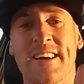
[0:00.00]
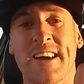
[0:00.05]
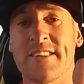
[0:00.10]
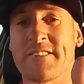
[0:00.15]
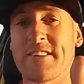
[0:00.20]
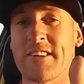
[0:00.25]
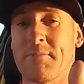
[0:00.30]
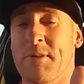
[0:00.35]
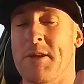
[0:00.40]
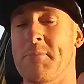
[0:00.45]

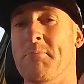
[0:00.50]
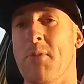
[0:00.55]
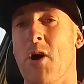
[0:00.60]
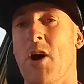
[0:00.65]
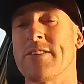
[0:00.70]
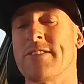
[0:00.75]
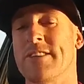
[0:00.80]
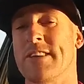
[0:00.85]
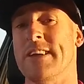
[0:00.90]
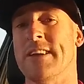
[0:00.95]
It's going to be
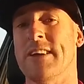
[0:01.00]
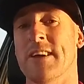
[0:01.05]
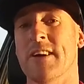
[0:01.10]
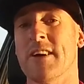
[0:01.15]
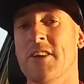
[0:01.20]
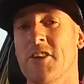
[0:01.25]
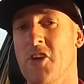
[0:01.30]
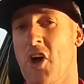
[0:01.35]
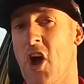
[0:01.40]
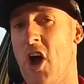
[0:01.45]
Marty
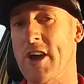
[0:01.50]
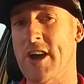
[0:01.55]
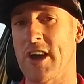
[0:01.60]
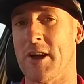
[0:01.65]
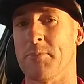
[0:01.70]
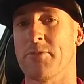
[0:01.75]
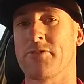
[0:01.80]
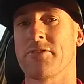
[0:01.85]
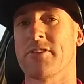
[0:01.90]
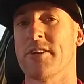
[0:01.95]

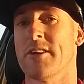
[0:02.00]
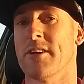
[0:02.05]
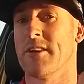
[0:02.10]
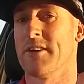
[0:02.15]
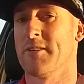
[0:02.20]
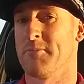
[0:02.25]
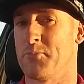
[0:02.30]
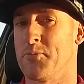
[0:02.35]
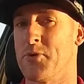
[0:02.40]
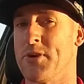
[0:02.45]
Jacobs
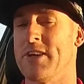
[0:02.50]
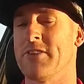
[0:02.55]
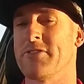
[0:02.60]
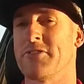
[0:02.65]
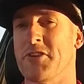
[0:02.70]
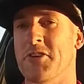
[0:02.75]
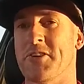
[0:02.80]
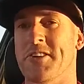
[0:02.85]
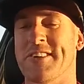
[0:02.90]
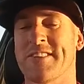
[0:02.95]
pretty
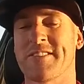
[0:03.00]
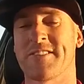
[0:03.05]
soon.